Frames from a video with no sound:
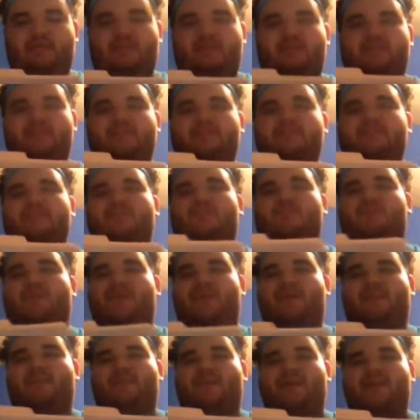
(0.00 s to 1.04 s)
Now, this is a
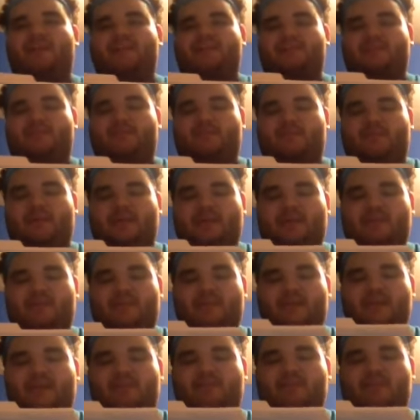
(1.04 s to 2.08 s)
great matchup, in my
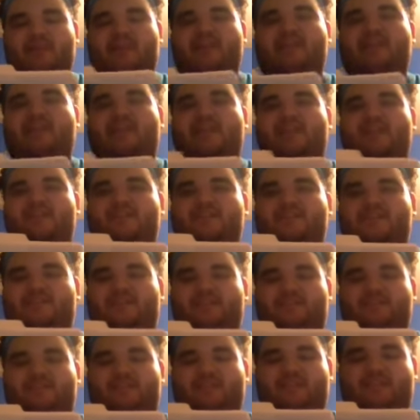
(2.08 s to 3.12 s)
opinion, but I like
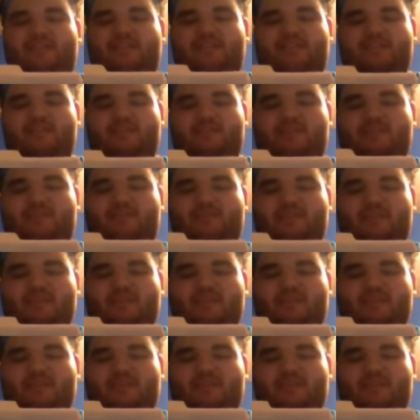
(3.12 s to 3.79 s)
Arizona to win this one.